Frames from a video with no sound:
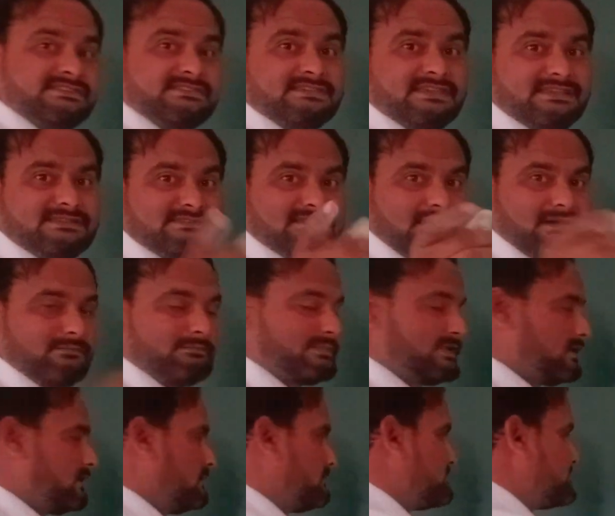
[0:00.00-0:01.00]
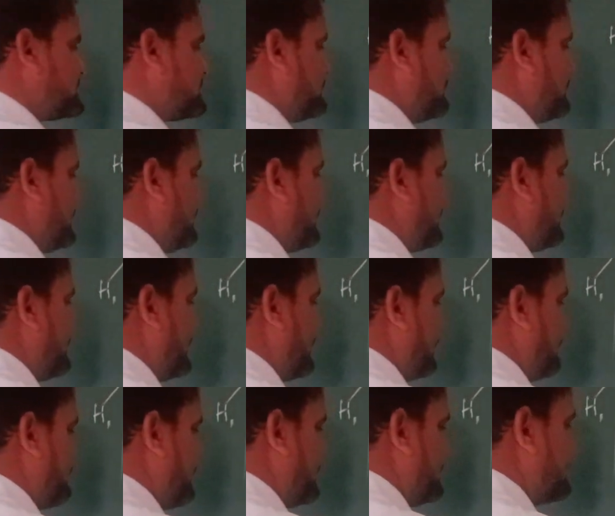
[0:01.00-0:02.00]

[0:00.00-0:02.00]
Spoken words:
is example of symmetry element.